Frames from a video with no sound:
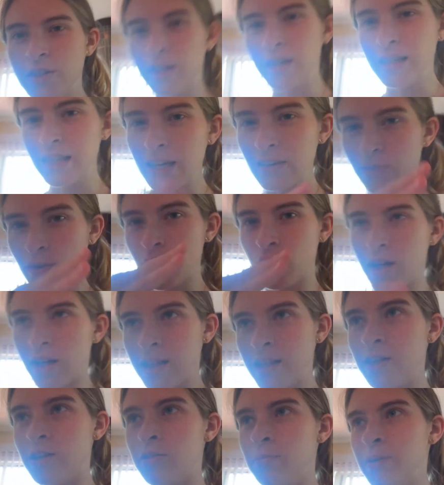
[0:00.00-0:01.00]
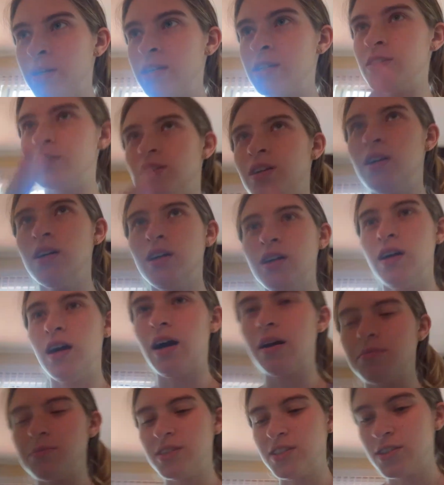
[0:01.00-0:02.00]
can leave it a little bit.
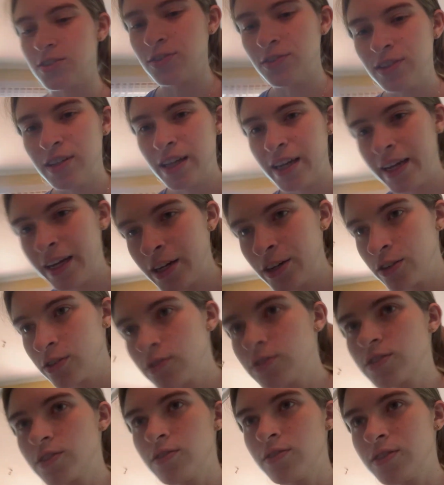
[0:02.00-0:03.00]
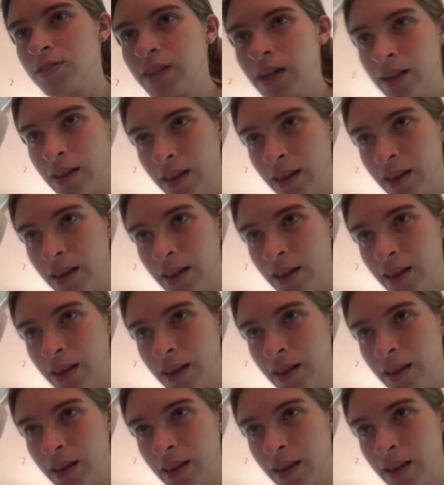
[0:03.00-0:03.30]
I'm still near, so it's not